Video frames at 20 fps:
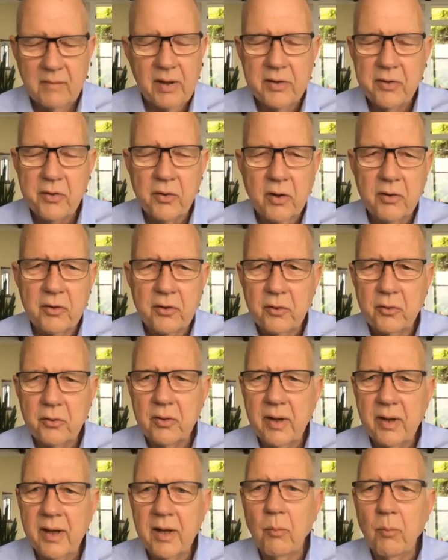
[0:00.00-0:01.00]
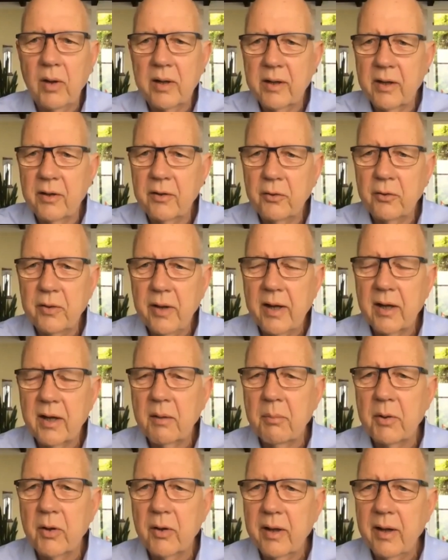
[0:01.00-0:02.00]
you can do, anyone can do data
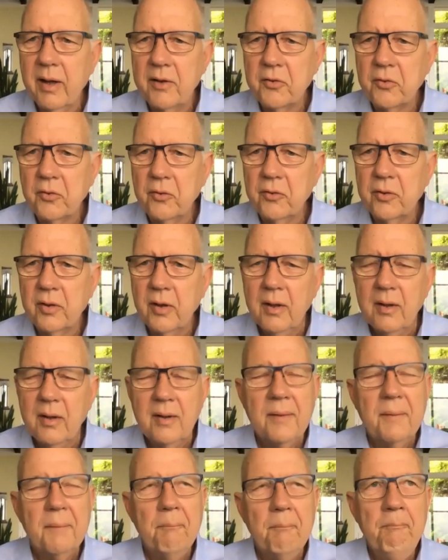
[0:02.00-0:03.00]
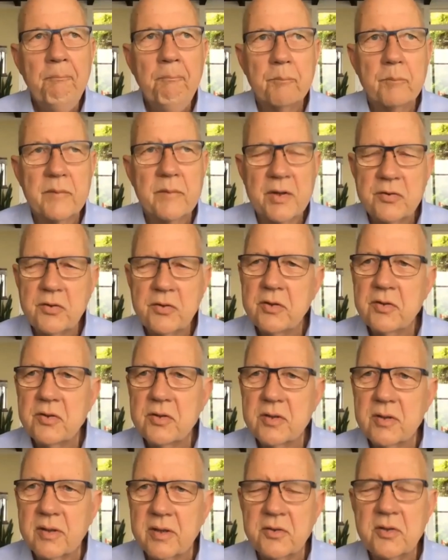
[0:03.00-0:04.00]
communications. This
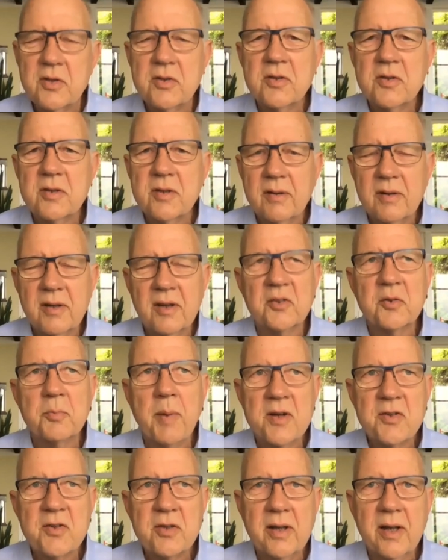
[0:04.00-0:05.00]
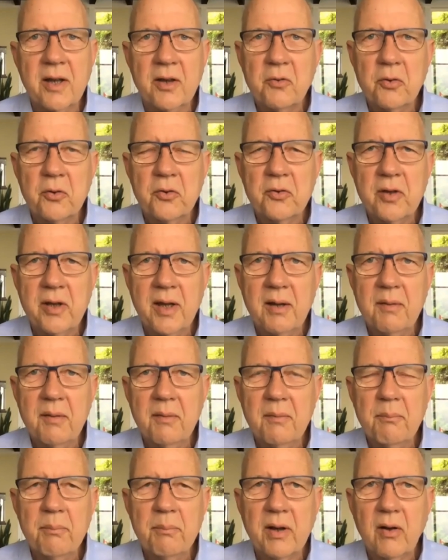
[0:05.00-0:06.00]
is especially
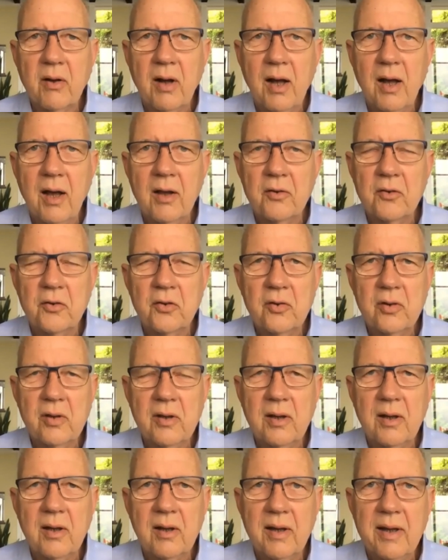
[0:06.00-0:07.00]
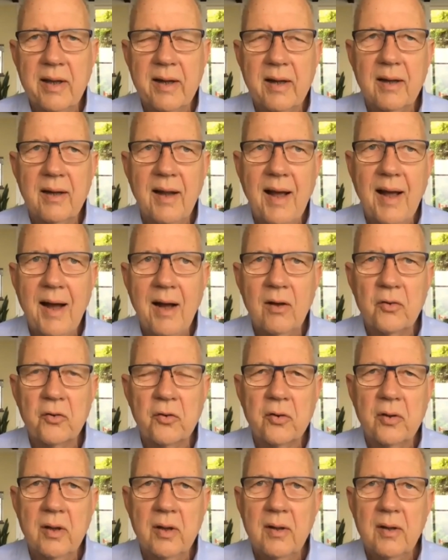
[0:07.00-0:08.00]
interesting because it
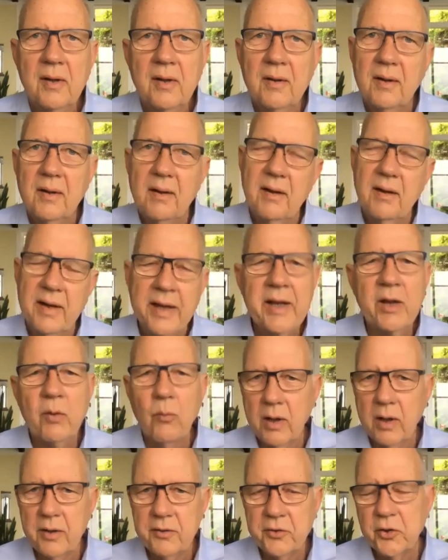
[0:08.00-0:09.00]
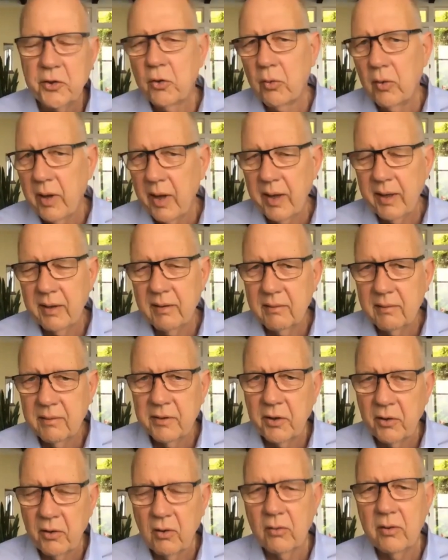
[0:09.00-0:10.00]
allows anyone to create
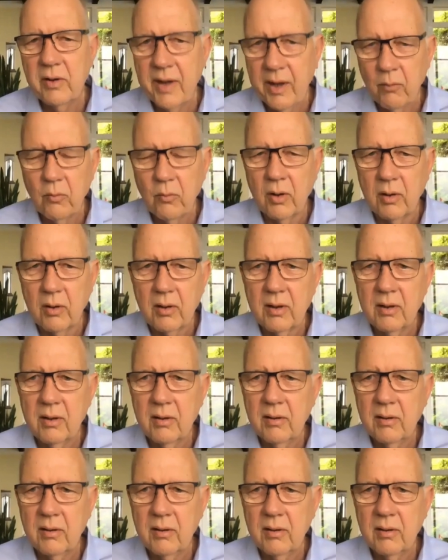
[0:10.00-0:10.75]
their own network,